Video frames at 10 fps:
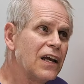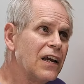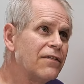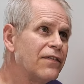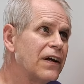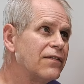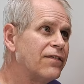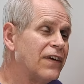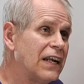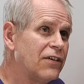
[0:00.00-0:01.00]
If it
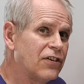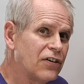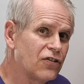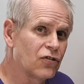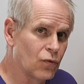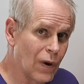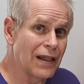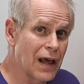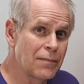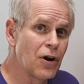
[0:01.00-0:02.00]
finishes
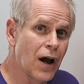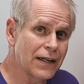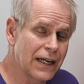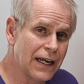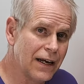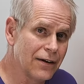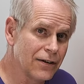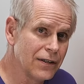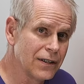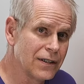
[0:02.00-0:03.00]
while I'm not
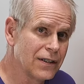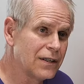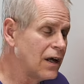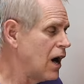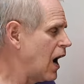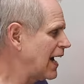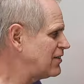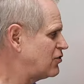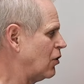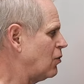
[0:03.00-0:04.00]
here, I
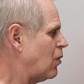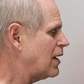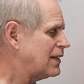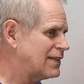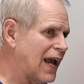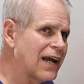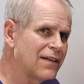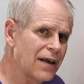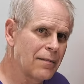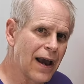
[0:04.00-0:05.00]
don't want to
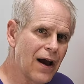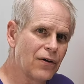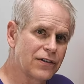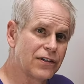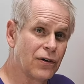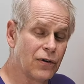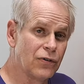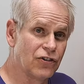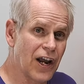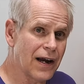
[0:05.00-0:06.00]
take them out to
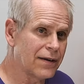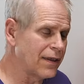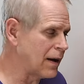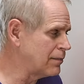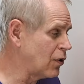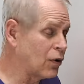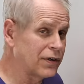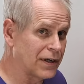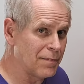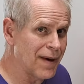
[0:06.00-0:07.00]
check them or
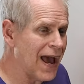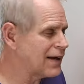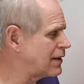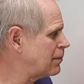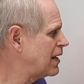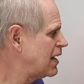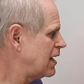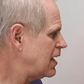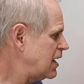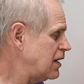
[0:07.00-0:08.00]
to bag them
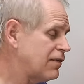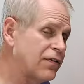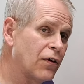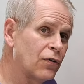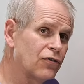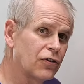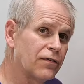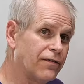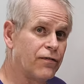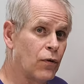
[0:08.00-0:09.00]
if those are
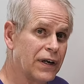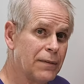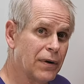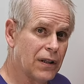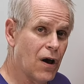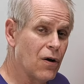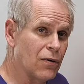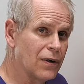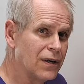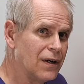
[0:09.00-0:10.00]
forty
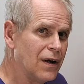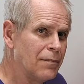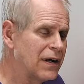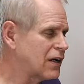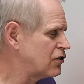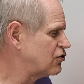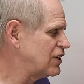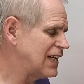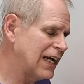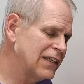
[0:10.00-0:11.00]
below, because
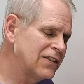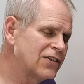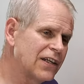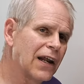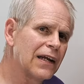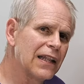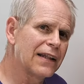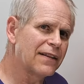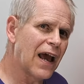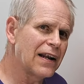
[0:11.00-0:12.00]
the instant I
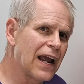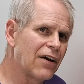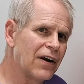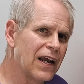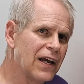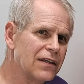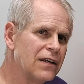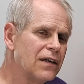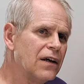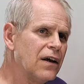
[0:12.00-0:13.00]
let that air in,